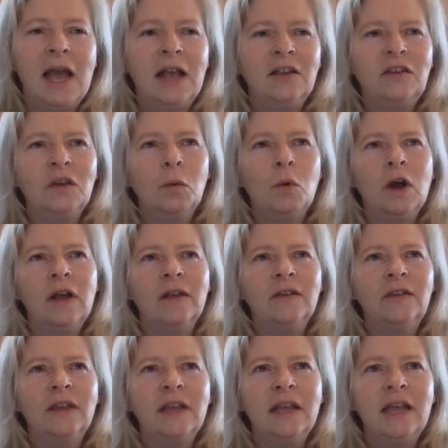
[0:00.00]
as it
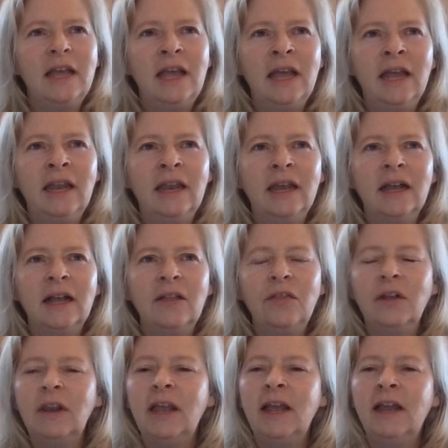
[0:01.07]
was in
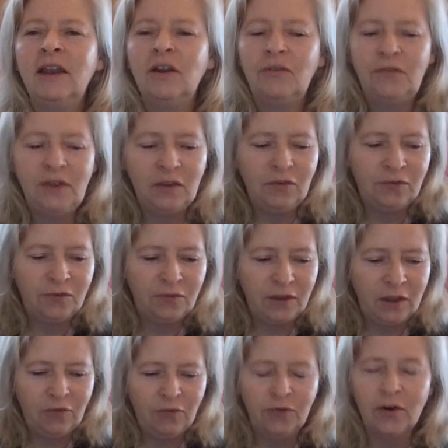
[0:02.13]
the land of Eph-
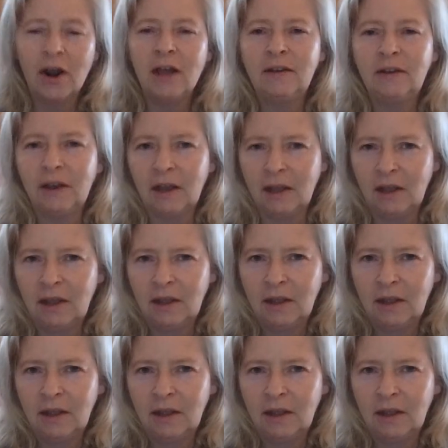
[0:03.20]
Ephrata.